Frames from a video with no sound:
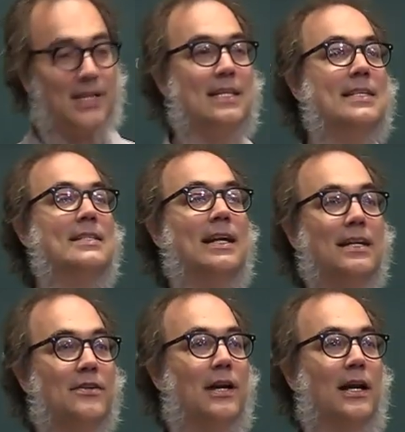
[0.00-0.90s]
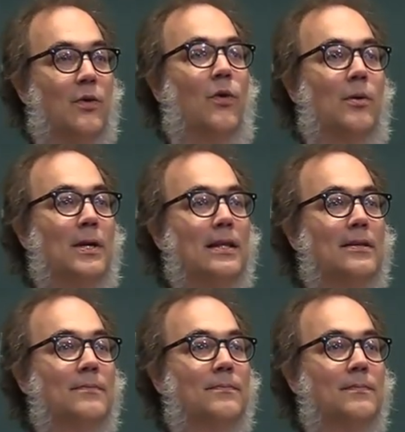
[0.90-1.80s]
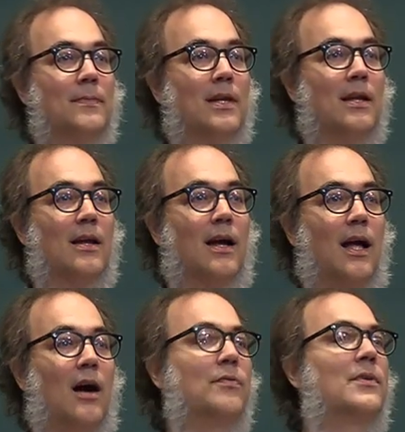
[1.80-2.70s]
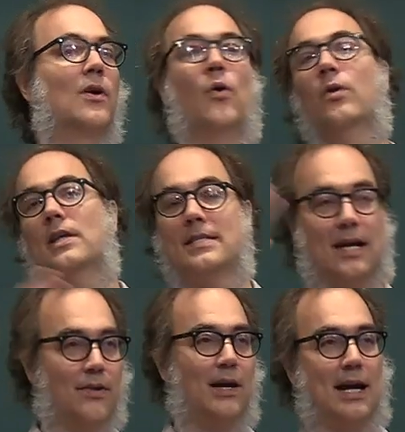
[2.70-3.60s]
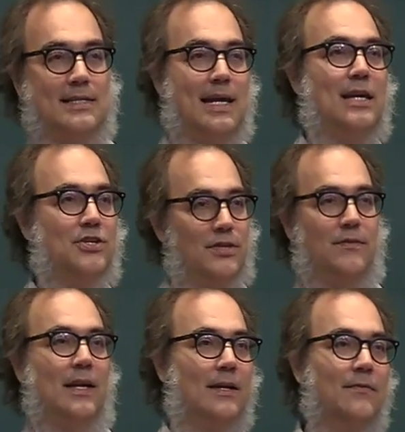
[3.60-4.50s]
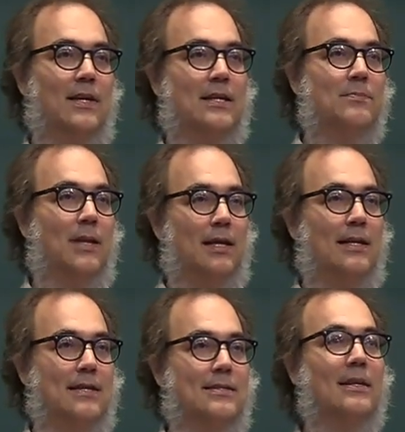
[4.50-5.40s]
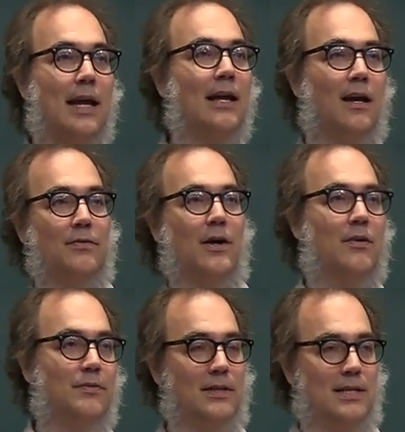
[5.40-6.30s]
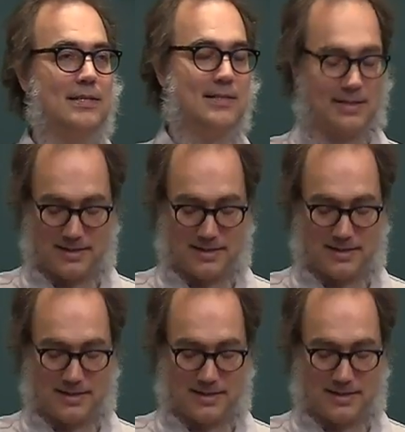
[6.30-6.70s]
this retrograde orbit, after all this regularization we explained yesterday, after this